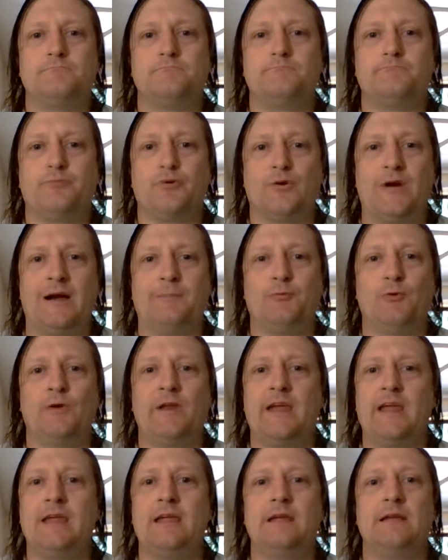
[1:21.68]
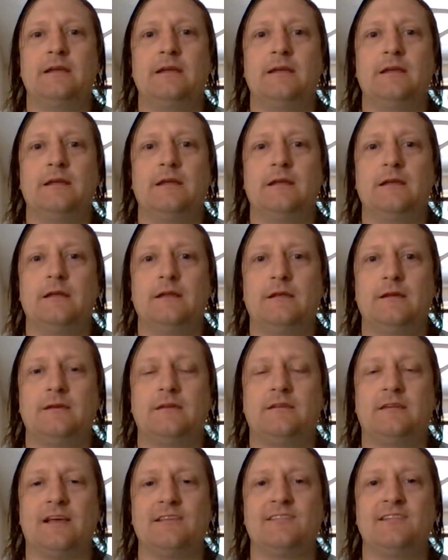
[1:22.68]
property
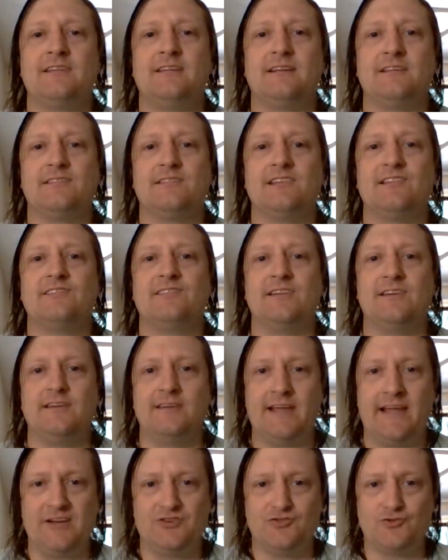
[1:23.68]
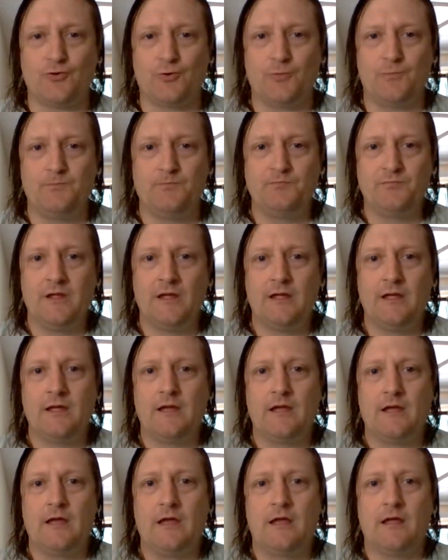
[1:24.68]
doesn't exist in nature,
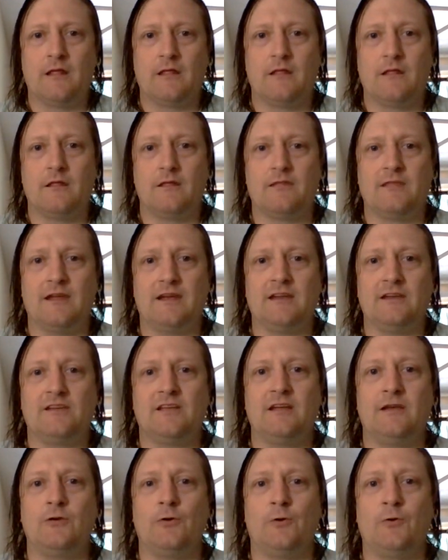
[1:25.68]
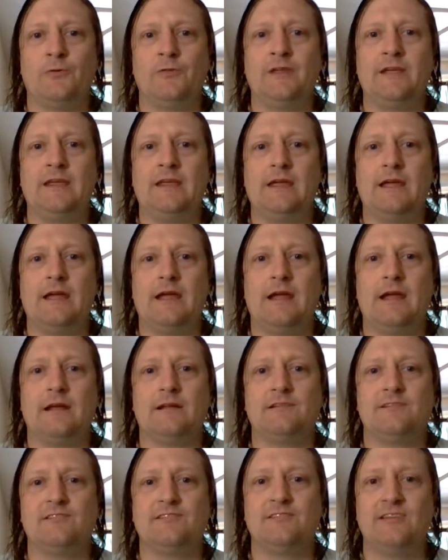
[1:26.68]
that it can only
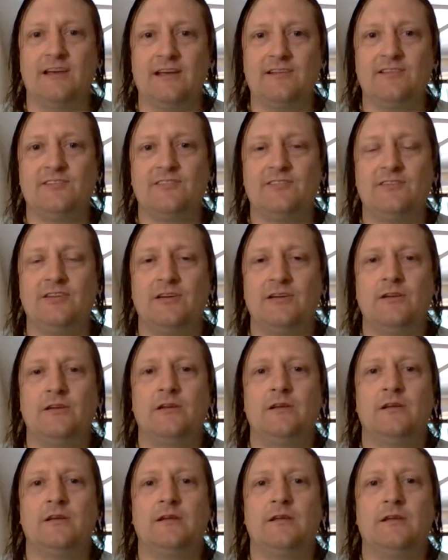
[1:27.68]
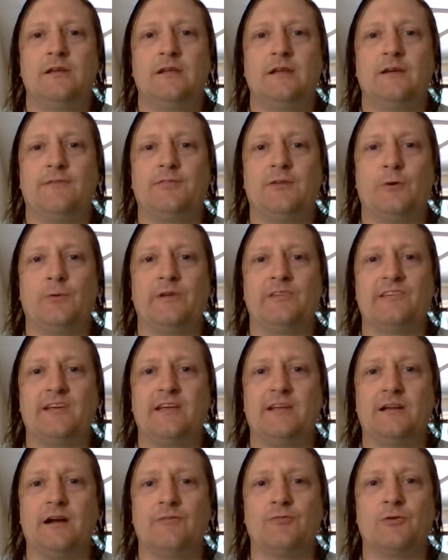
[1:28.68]
exist if there is a
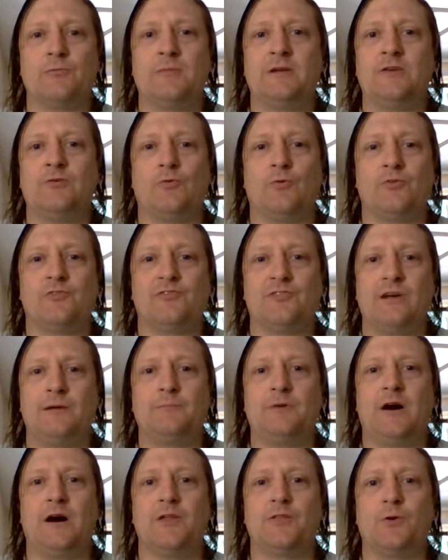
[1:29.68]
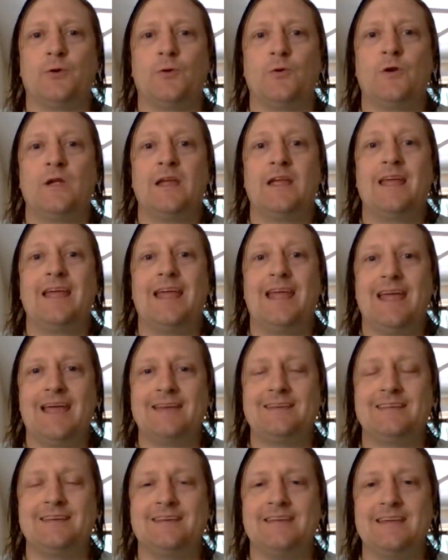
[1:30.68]
government or some other
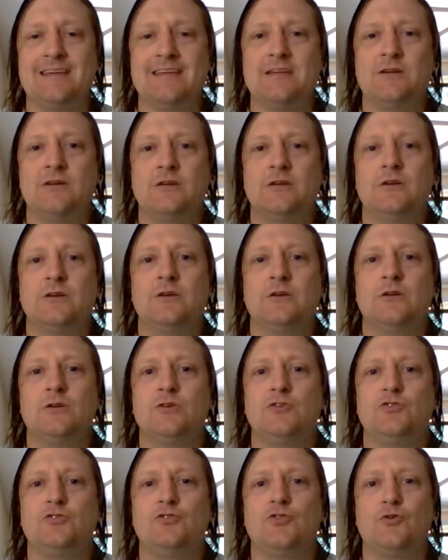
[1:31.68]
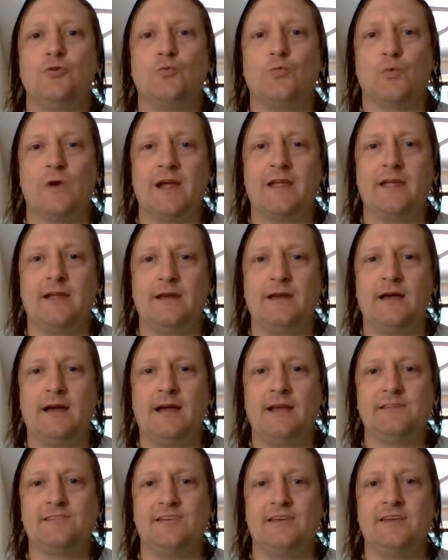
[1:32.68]
entity to
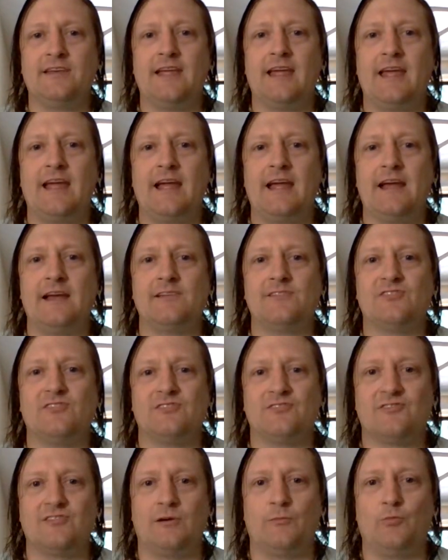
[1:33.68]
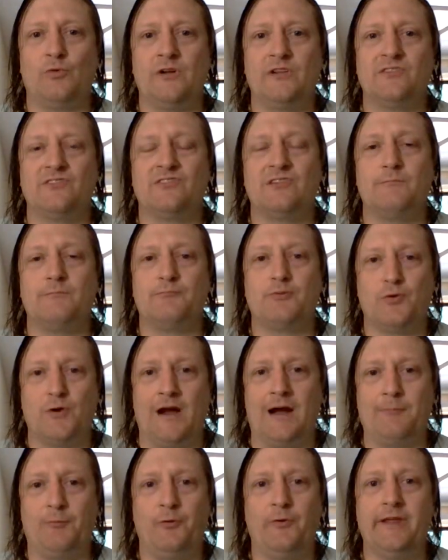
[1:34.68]
recognize it as someone's
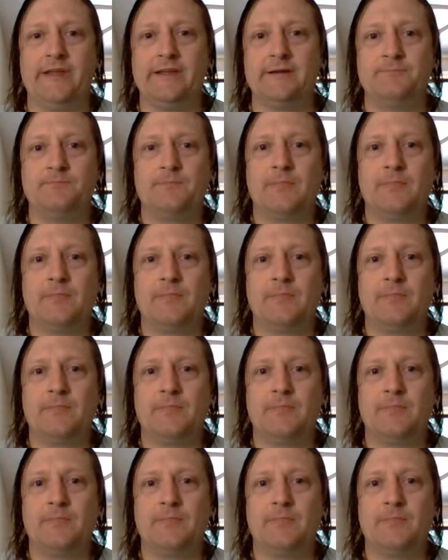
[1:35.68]
property.